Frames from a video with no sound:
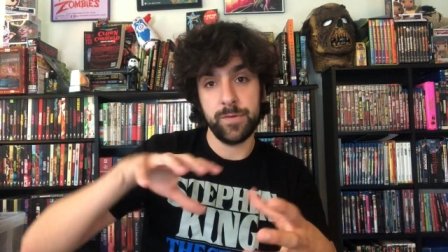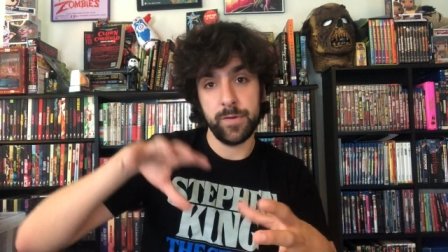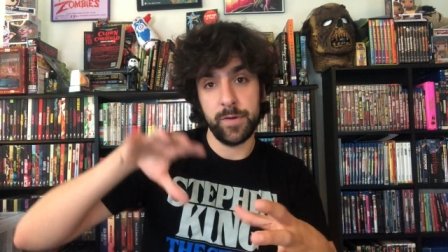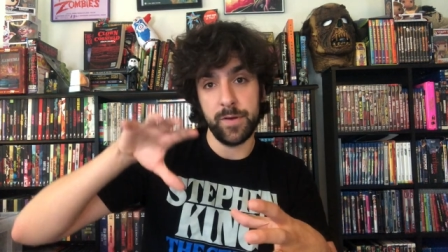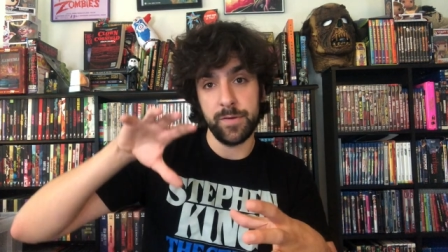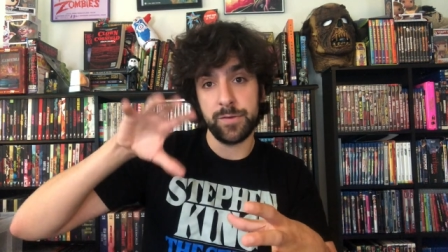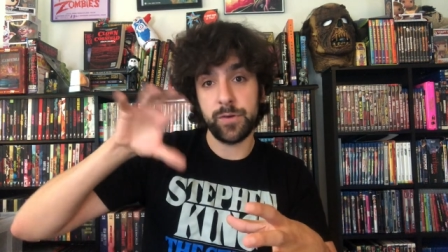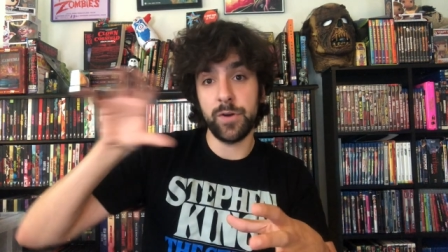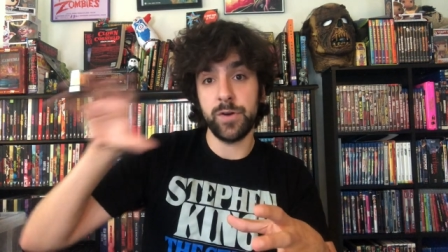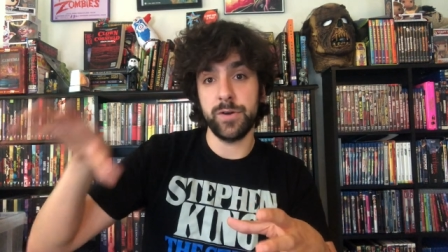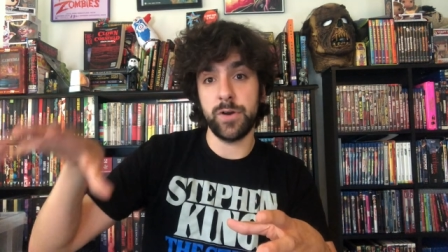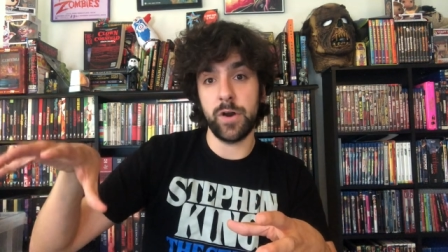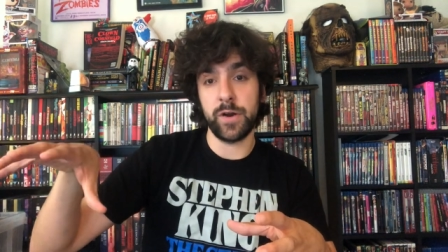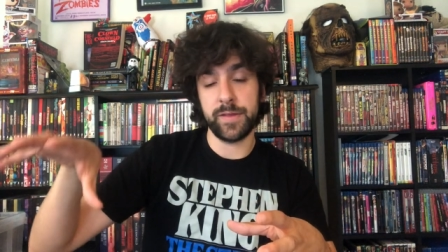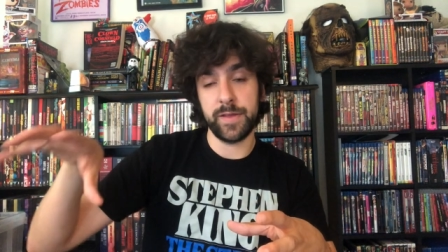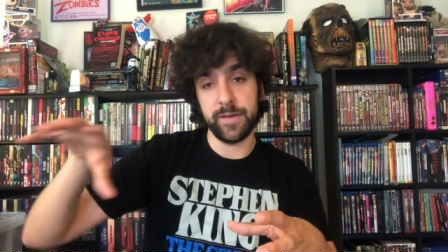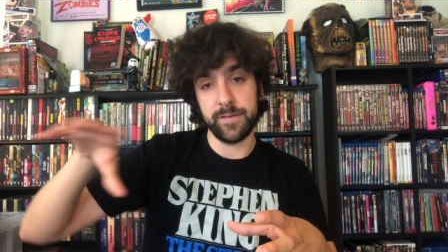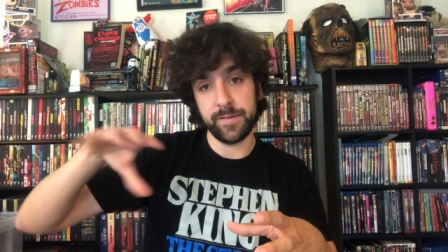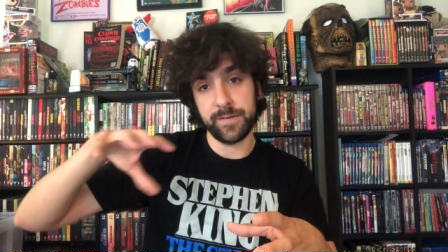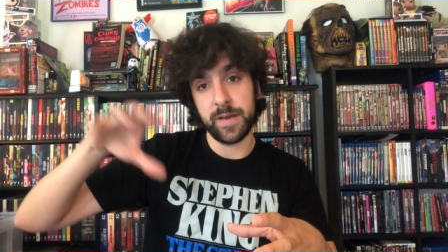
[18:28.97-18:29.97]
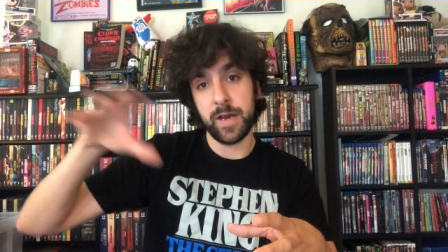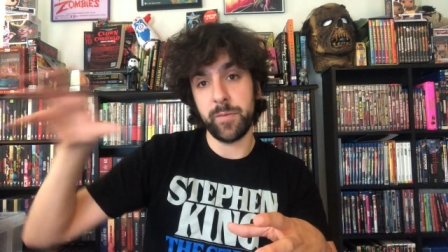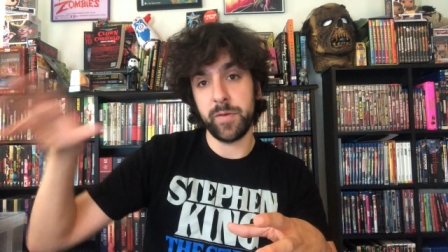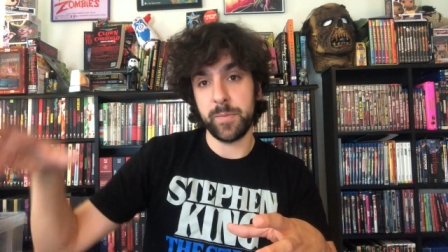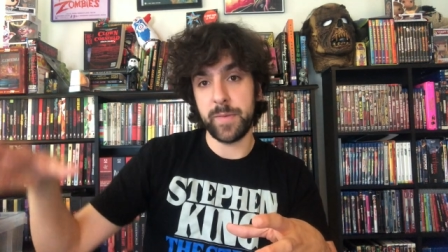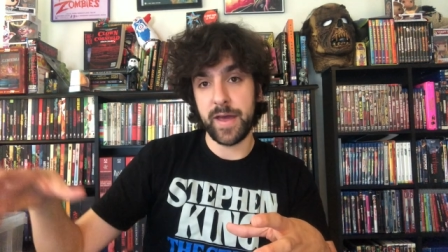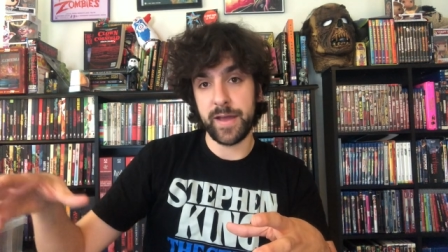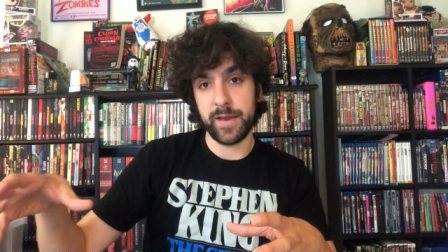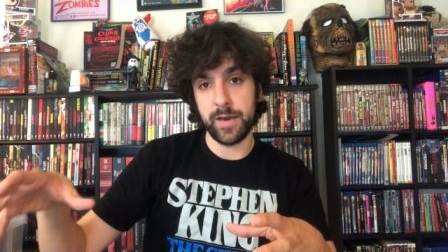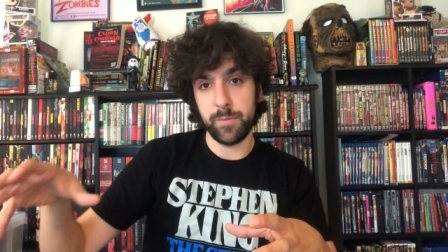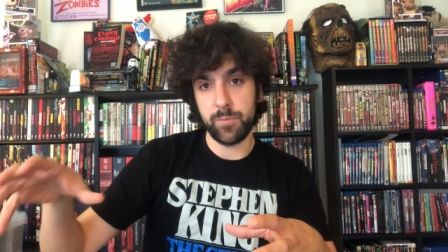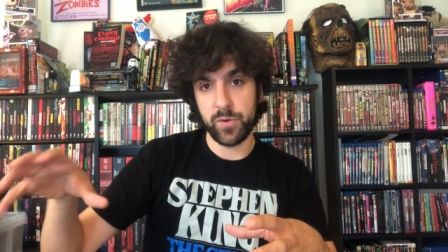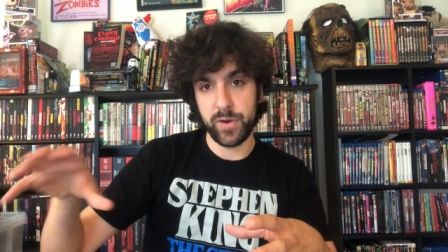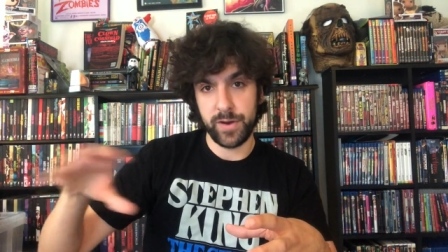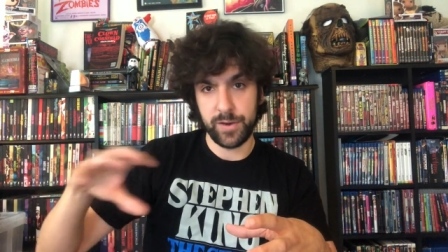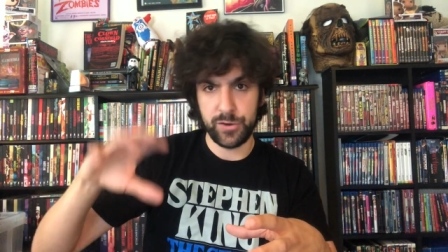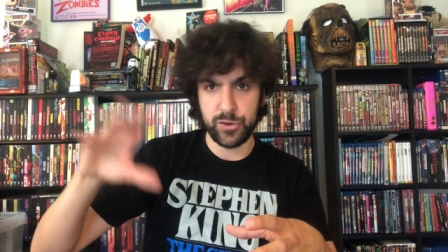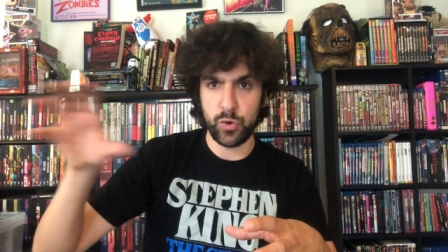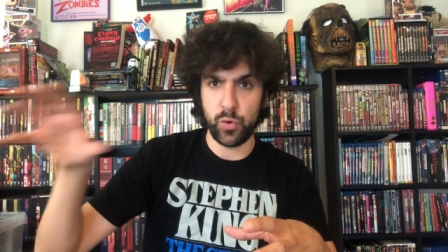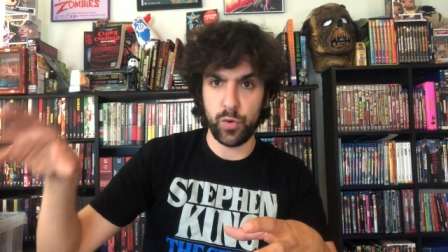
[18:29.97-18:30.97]
uh, Certain Dark Things is coming back into
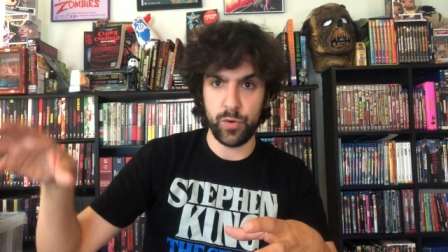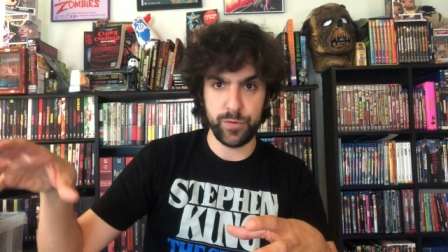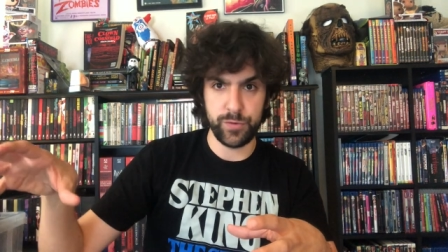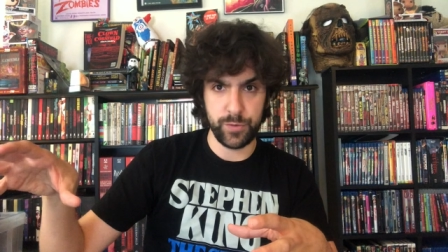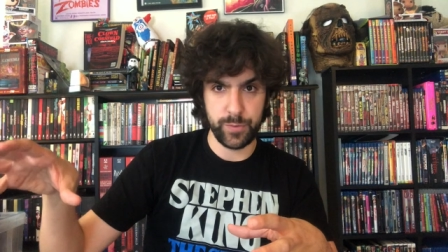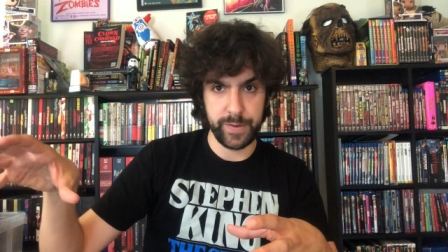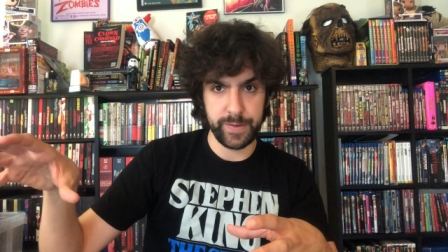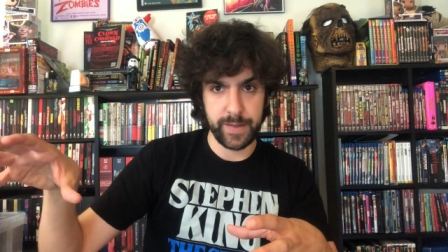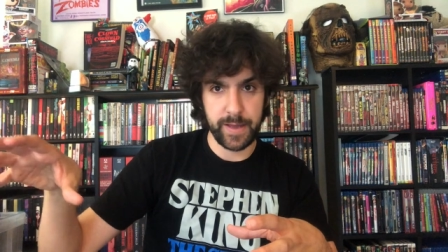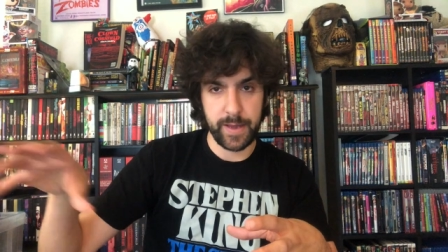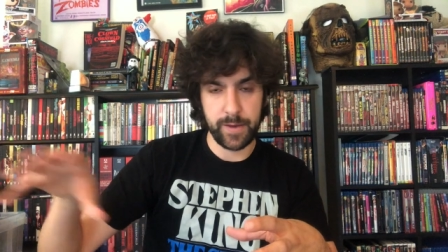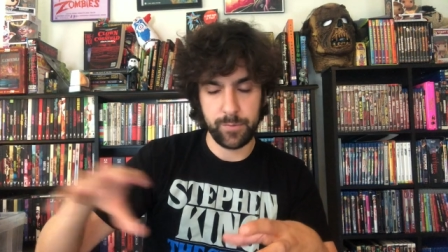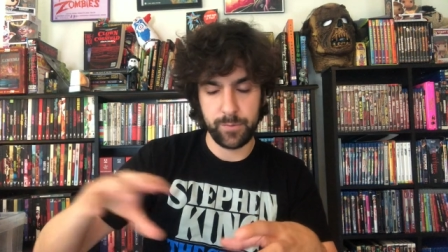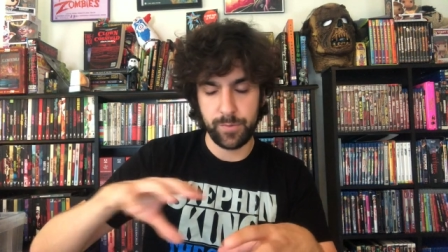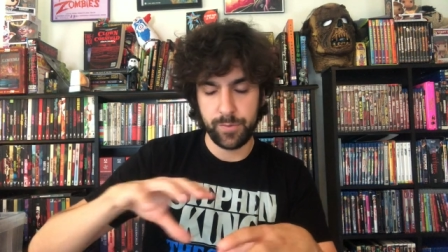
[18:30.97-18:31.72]
print, and Tor's doing that